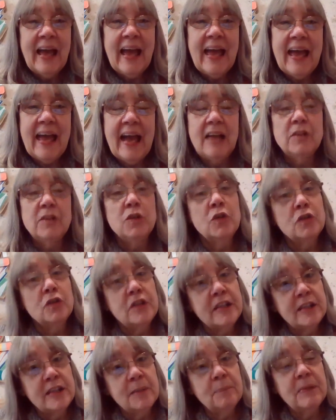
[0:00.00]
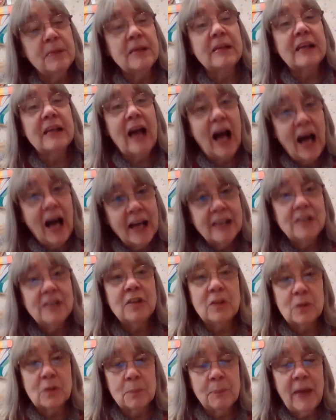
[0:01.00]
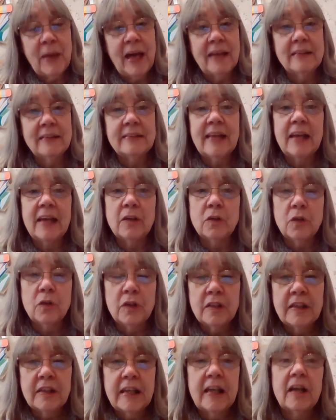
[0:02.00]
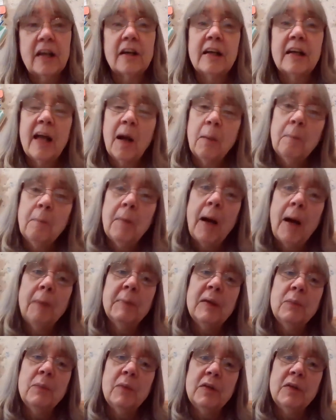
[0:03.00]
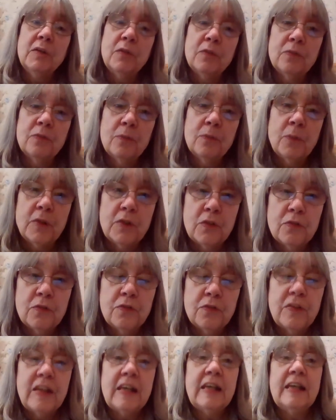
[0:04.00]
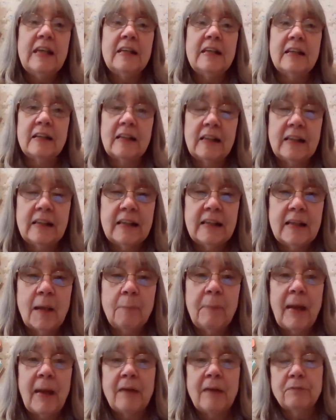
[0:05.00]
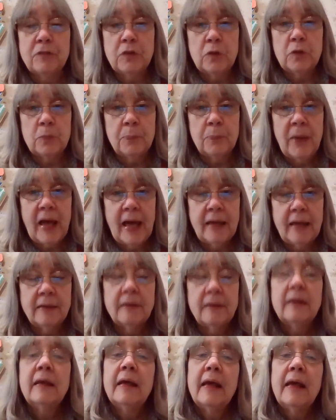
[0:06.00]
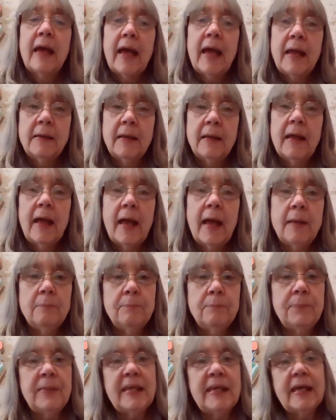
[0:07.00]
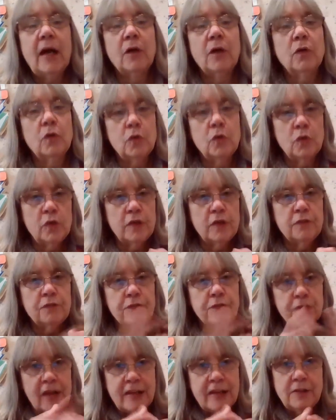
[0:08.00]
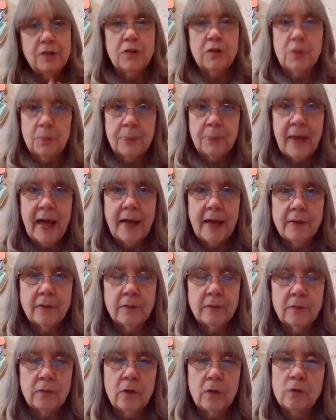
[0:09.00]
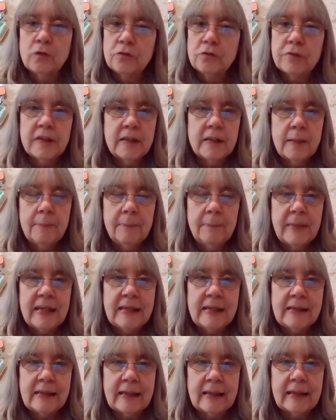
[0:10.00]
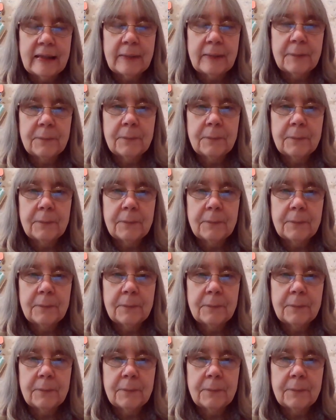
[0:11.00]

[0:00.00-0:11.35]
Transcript: And you need to be kind to your pet and take good care and help mommy when you when you feed and clean up after your pet and and be a good friend to your pet. Don't treat him meanly.